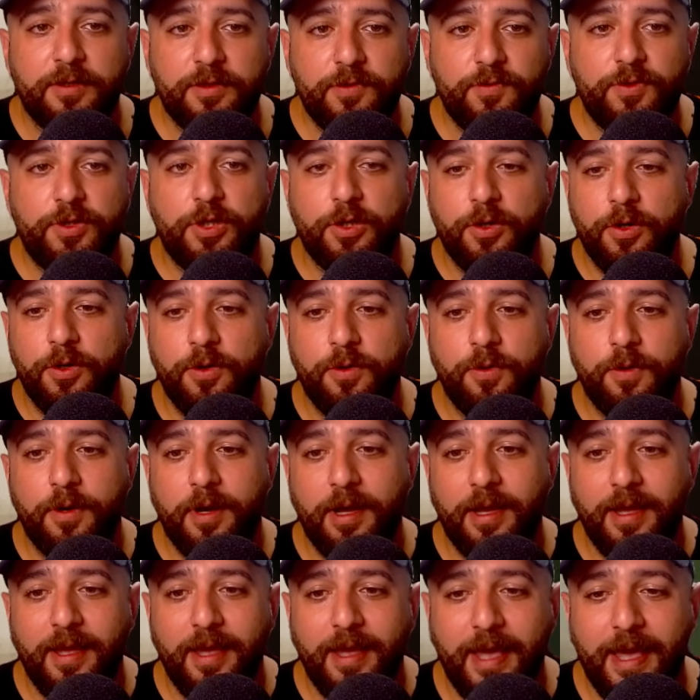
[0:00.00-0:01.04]
to
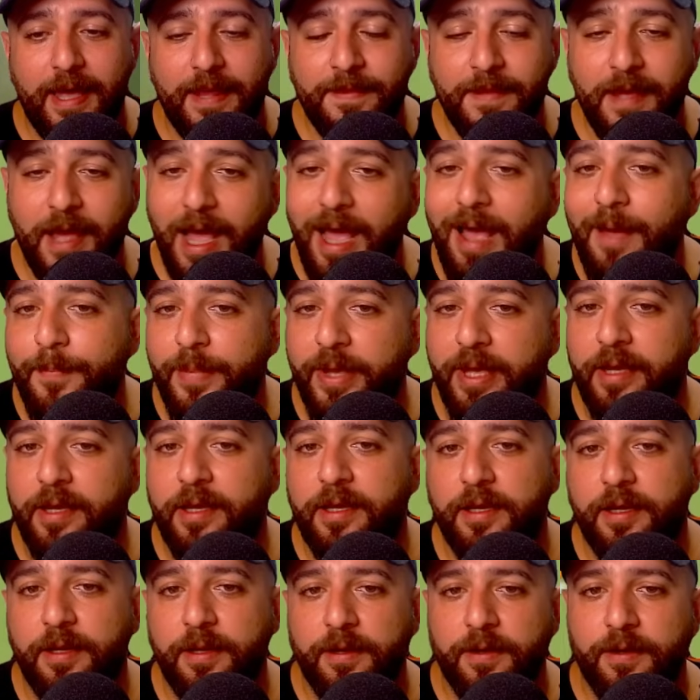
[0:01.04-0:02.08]
an
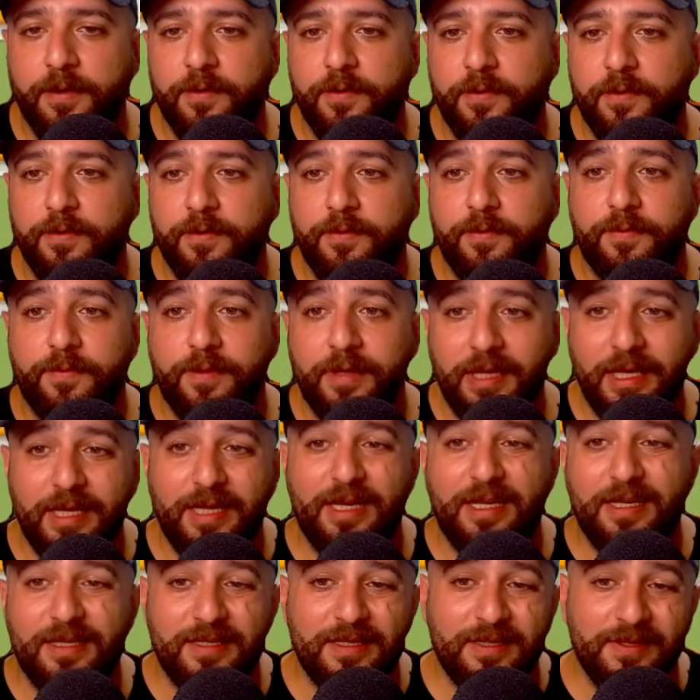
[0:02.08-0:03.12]
epic, it
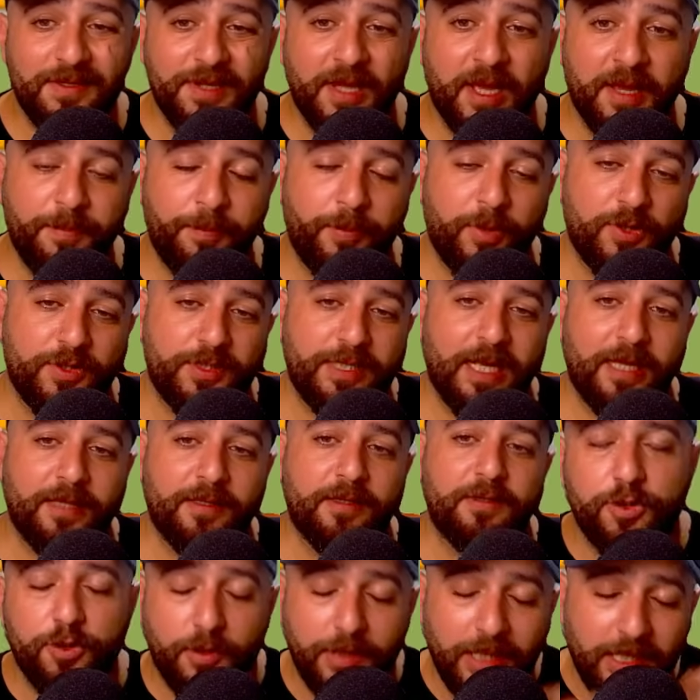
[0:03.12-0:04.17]
is
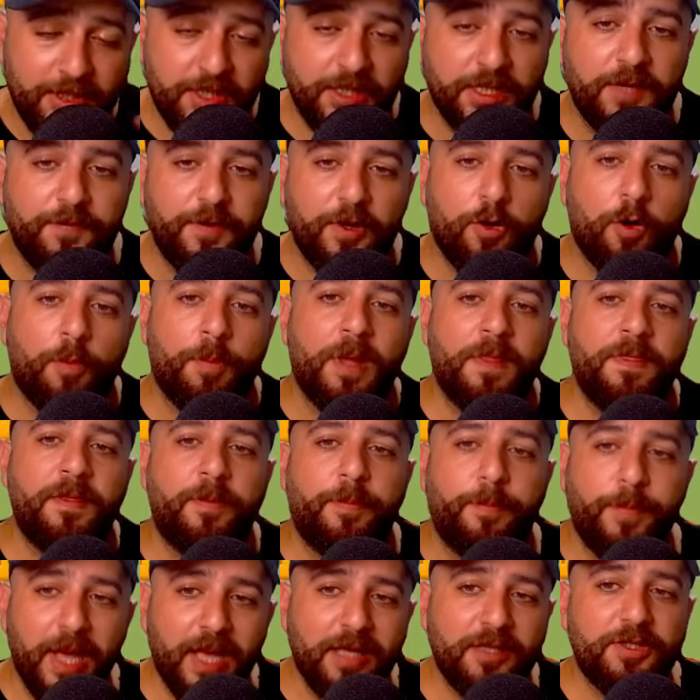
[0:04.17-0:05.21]
9%. So legendary commander
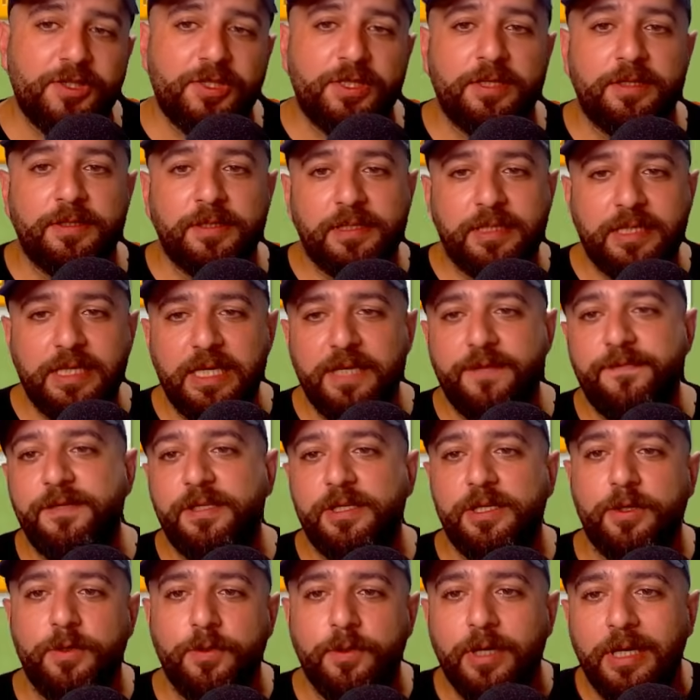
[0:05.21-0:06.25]
bastions gives
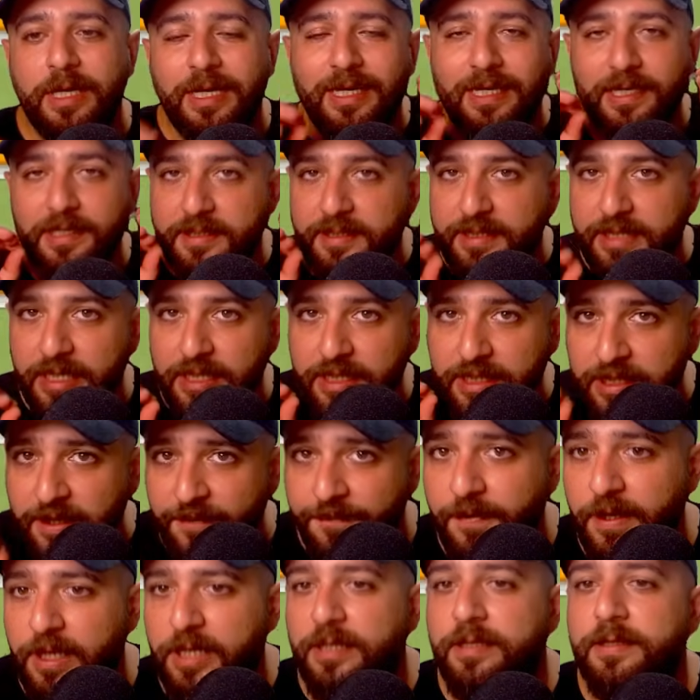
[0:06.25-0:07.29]
you
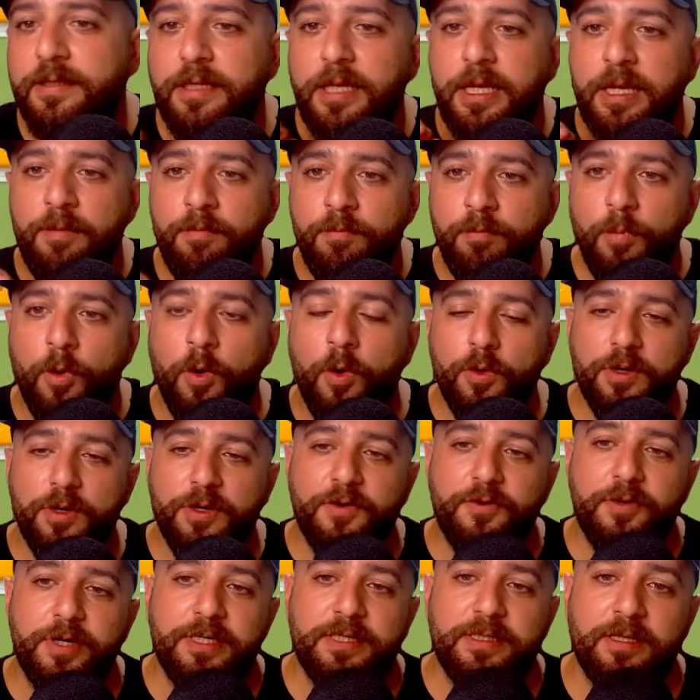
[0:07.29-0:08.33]
significantly more
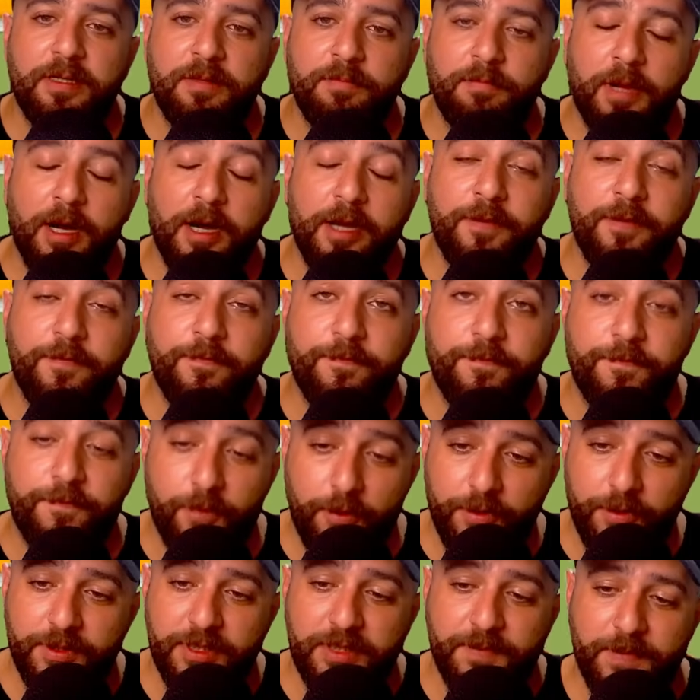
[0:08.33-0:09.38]
crystal mine
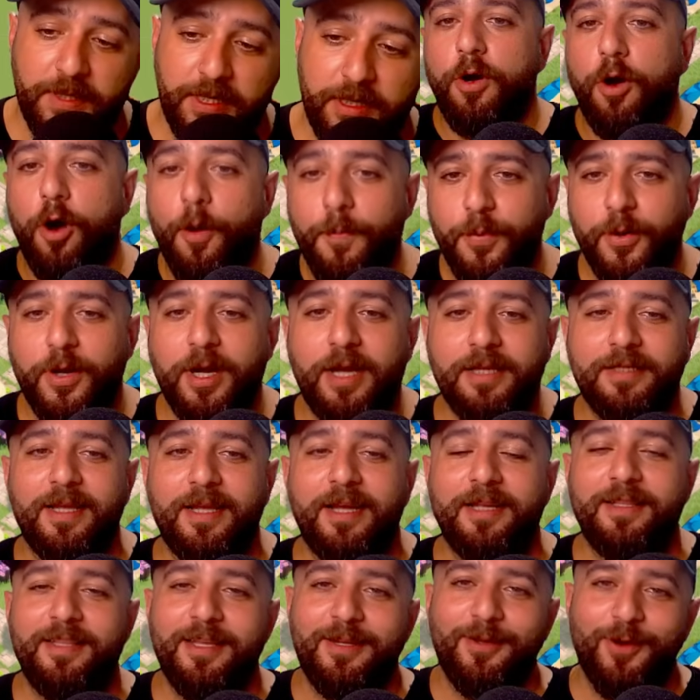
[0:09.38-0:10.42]
work speed. Hope you guys
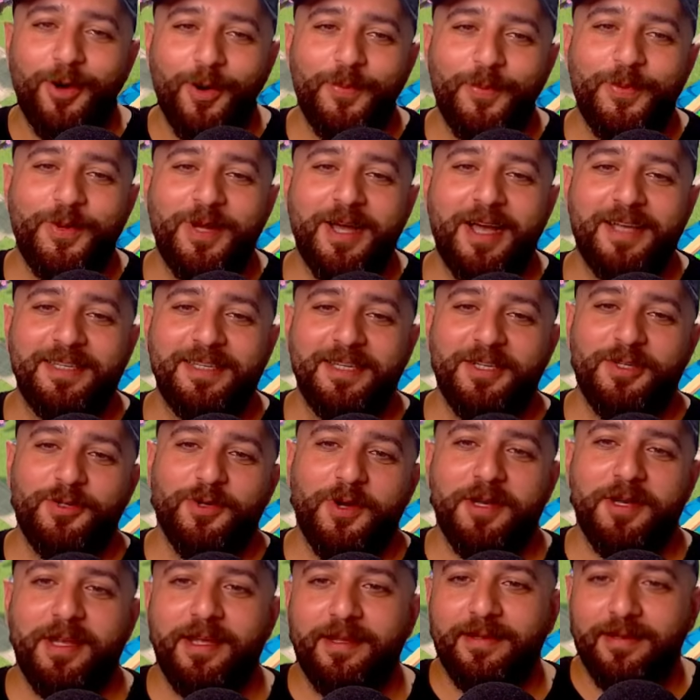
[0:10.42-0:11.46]
liked it. Hope you guys
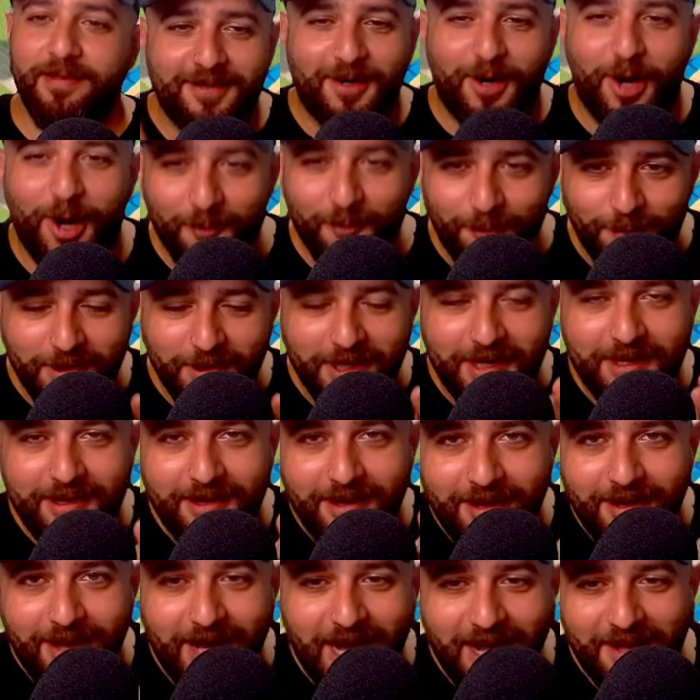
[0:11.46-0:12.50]
enjoyed it. Hopefully
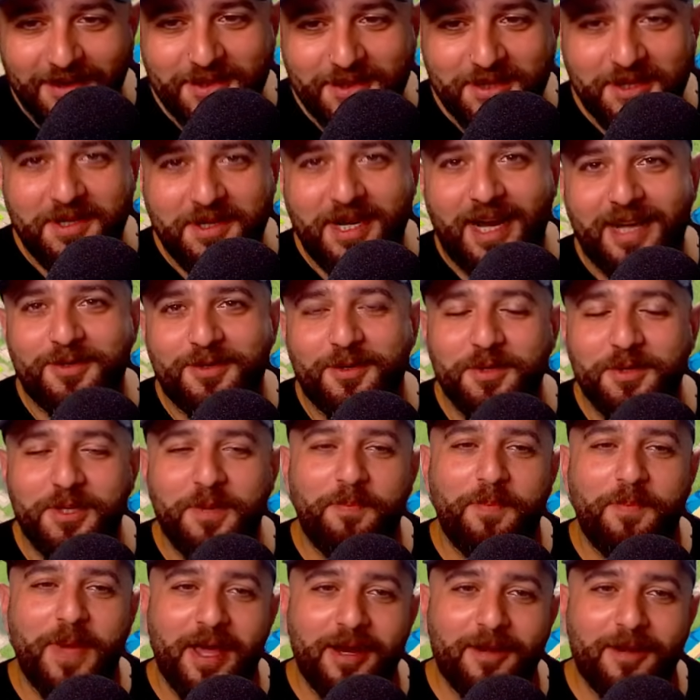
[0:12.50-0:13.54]
I'll see you guys on the
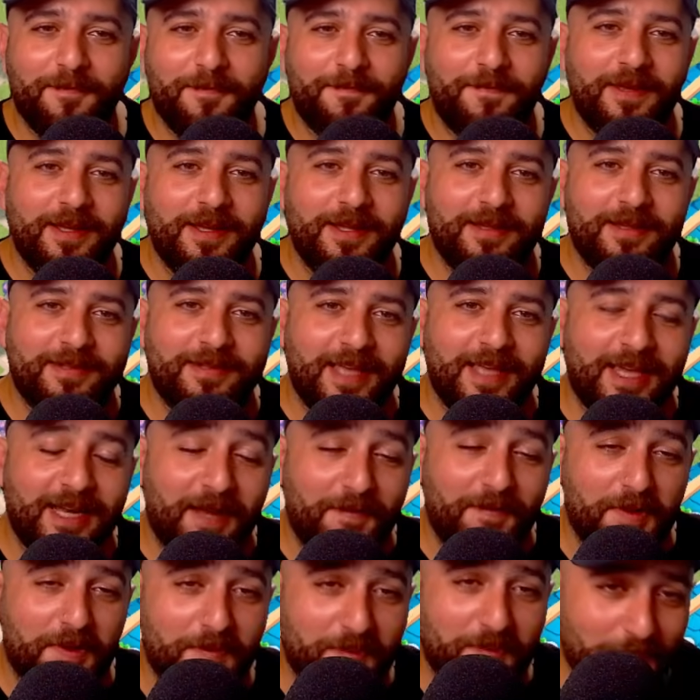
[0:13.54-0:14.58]
battlefield and I
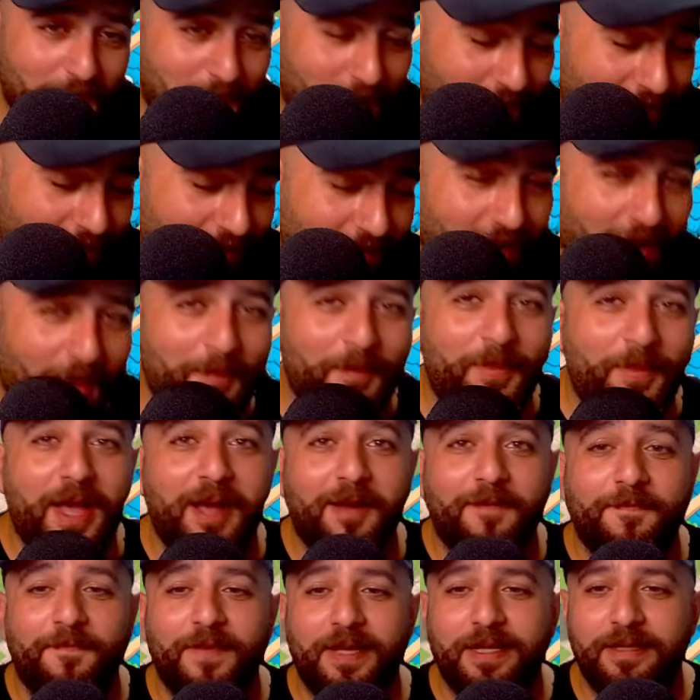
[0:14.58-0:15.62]
will come
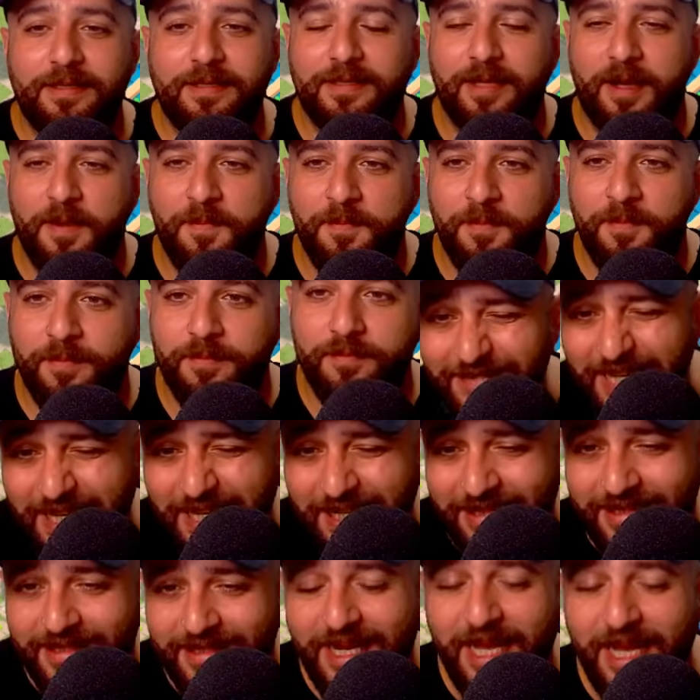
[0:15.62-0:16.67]
back with some
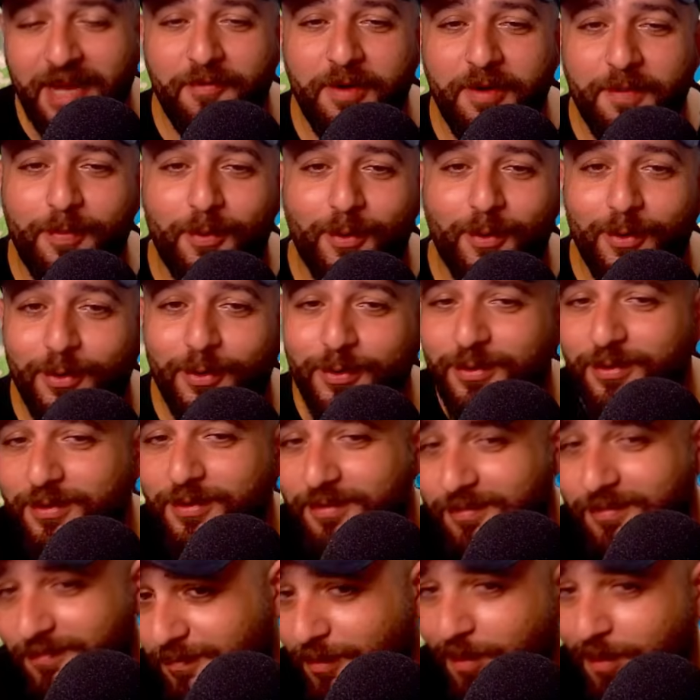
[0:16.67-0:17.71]
insane
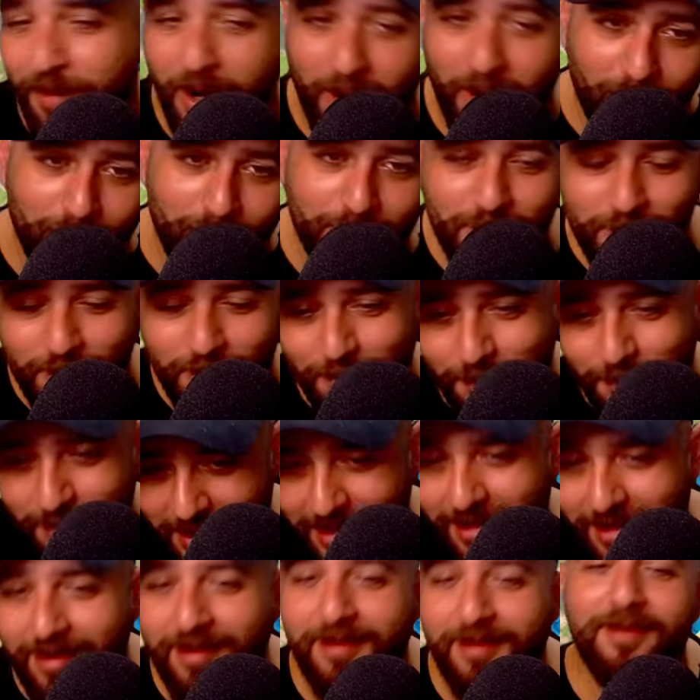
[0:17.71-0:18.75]
reports from Ho Chu
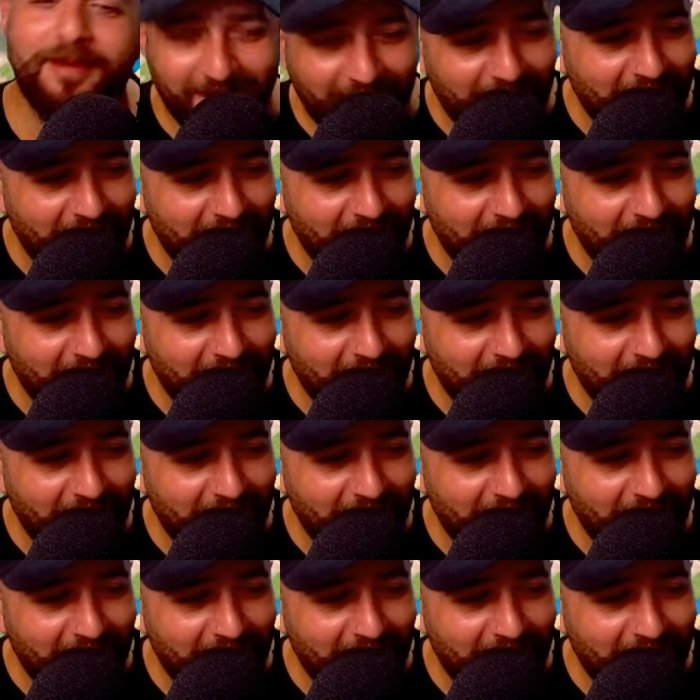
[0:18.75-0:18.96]
Bing.